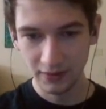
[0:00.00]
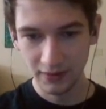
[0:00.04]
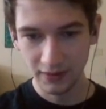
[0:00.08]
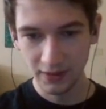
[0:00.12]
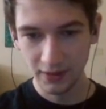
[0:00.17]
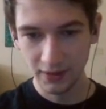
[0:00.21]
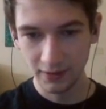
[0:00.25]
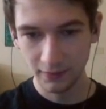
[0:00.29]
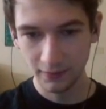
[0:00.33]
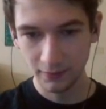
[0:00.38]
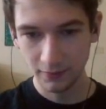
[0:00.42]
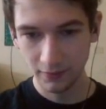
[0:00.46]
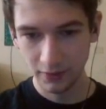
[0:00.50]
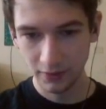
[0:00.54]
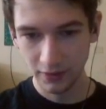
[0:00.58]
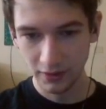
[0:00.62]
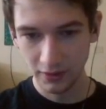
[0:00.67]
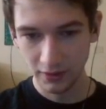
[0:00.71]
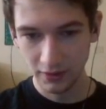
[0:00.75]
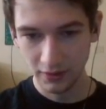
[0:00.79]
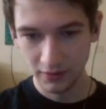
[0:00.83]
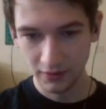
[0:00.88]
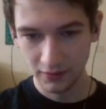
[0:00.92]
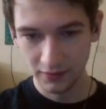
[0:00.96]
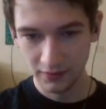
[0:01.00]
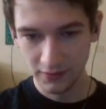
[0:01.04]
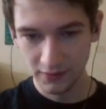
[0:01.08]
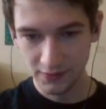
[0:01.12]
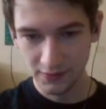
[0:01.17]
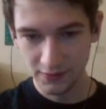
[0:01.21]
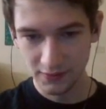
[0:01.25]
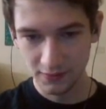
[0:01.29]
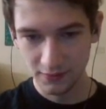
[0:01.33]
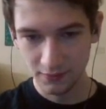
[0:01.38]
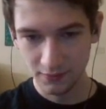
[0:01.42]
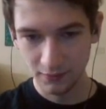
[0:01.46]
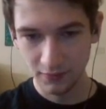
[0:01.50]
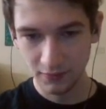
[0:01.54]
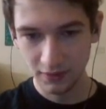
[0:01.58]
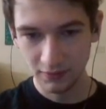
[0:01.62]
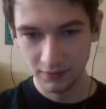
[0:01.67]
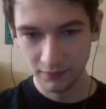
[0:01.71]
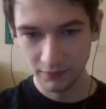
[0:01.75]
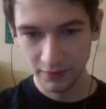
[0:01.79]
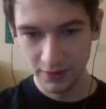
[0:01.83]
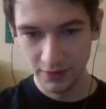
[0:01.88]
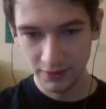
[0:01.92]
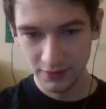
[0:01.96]
And now this 2
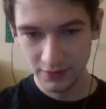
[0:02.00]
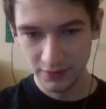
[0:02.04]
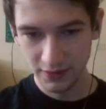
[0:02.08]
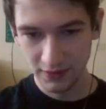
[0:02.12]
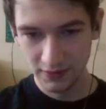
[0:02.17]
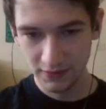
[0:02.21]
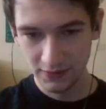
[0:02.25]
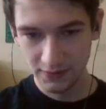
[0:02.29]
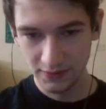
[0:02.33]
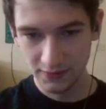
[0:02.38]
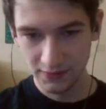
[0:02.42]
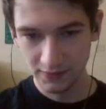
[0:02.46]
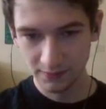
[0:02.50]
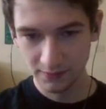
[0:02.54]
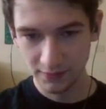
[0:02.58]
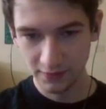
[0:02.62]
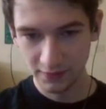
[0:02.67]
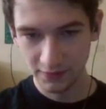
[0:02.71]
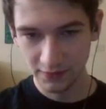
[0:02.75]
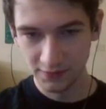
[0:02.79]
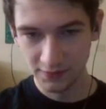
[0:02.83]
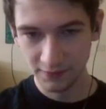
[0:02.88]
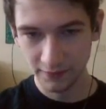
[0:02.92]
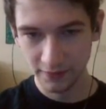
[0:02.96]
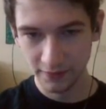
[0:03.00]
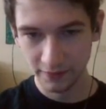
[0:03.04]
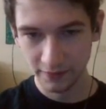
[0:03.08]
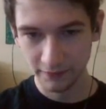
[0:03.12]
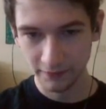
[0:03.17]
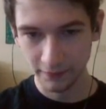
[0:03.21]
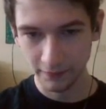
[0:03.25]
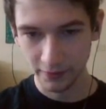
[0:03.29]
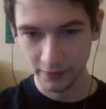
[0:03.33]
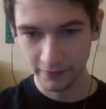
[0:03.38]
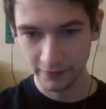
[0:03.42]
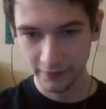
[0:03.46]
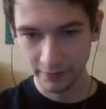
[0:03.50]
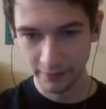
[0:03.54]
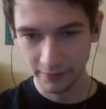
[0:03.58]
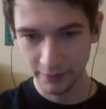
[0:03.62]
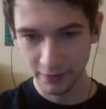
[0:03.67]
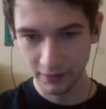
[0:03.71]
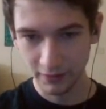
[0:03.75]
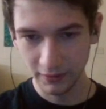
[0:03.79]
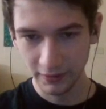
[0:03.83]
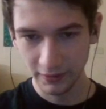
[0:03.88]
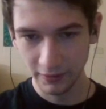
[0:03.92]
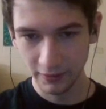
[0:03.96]
can reach his because of our 4
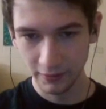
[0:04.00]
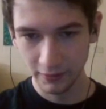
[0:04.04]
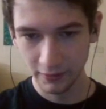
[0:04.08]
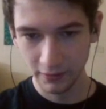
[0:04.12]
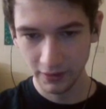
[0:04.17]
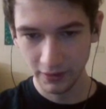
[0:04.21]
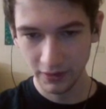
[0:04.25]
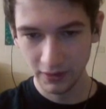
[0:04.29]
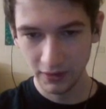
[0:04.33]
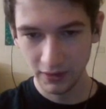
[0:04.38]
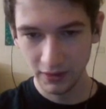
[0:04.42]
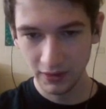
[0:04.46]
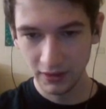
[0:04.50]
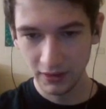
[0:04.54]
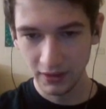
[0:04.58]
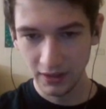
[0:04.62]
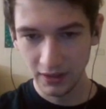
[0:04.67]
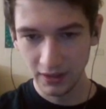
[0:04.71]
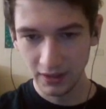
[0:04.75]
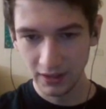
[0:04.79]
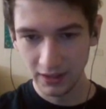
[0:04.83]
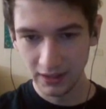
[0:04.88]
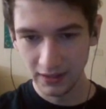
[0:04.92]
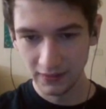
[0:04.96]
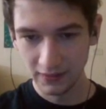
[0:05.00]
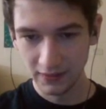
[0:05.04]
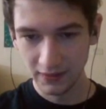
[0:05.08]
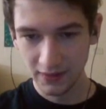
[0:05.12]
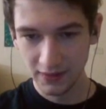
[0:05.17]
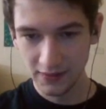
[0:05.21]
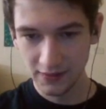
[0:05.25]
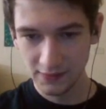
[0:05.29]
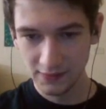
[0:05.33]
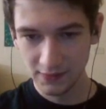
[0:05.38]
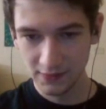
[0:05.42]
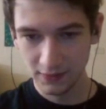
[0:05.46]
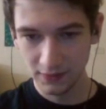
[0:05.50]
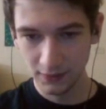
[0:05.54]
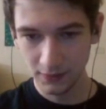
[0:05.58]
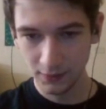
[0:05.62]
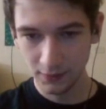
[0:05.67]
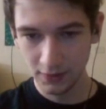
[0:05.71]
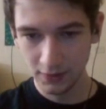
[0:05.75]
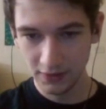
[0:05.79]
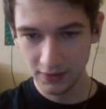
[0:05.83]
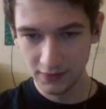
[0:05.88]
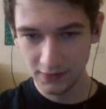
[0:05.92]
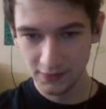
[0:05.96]
from earlier, and this
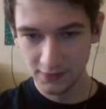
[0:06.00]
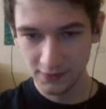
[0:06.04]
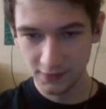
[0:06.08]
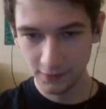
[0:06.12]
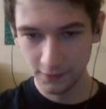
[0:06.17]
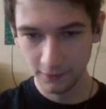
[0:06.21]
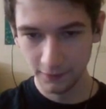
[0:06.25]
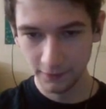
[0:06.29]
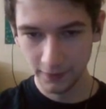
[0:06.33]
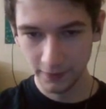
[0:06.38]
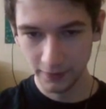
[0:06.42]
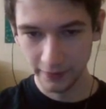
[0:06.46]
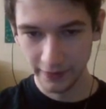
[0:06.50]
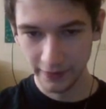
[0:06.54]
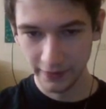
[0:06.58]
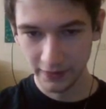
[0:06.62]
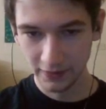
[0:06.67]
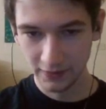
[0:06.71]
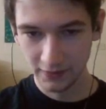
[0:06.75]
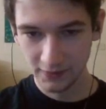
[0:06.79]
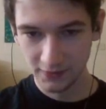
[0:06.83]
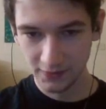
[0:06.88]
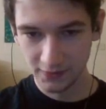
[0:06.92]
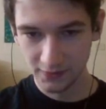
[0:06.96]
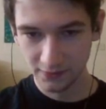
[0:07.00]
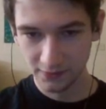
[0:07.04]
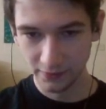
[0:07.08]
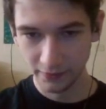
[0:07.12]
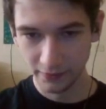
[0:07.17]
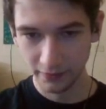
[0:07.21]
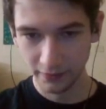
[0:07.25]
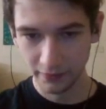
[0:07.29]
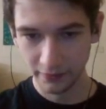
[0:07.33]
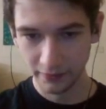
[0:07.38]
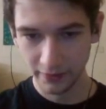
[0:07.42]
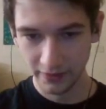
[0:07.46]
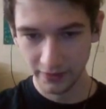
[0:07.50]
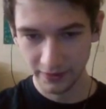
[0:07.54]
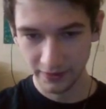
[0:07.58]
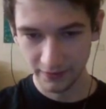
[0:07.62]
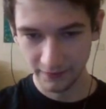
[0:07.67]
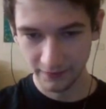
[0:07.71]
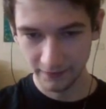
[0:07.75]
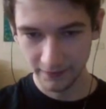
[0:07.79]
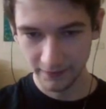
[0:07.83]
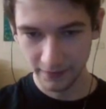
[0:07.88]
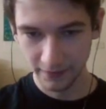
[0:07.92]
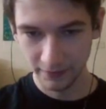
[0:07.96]
2 needs 2 filled in, so we'll go ahead
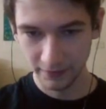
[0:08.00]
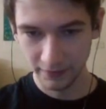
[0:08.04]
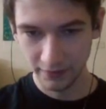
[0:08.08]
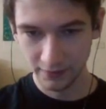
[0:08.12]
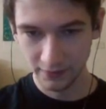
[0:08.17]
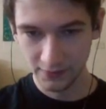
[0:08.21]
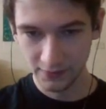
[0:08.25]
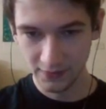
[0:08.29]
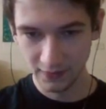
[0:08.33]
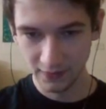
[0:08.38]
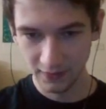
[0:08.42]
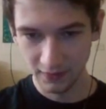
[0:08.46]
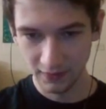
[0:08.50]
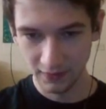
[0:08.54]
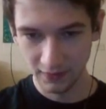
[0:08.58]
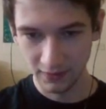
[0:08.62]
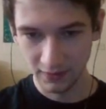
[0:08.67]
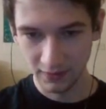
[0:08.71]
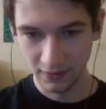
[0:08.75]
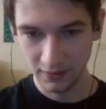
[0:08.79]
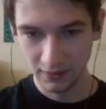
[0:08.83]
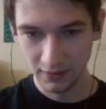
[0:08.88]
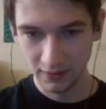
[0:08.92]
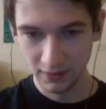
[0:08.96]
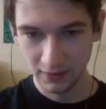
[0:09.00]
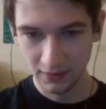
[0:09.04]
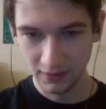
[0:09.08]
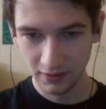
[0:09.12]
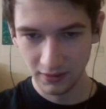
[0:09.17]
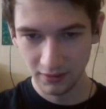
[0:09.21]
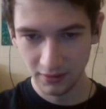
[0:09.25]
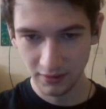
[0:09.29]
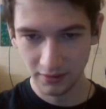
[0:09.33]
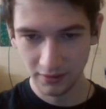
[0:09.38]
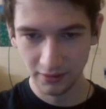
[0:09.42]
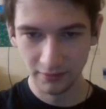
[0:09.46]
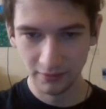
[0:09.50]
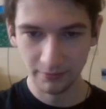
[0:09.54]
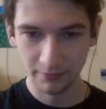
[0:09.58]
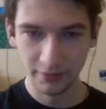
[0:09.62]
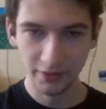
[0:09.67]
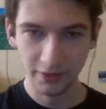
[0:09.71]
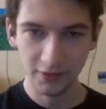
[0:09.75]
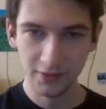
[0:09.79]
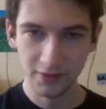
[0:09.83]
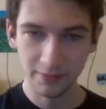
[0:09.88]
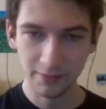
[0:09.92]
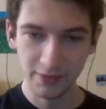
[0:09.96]
and fill those in and
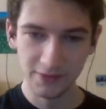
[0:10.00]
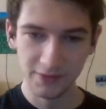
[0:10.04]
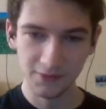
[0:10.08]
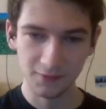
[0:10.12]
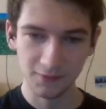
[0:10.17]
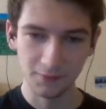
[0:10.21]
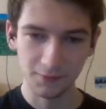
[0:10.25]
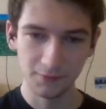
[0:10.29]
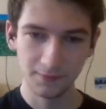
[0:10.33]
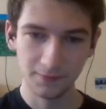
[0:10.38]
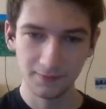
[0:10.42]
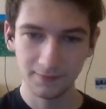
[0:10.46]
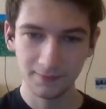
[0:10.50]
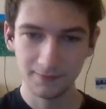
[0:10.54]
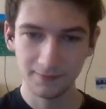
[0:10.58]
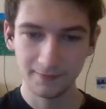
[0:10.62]
complete the puzzle.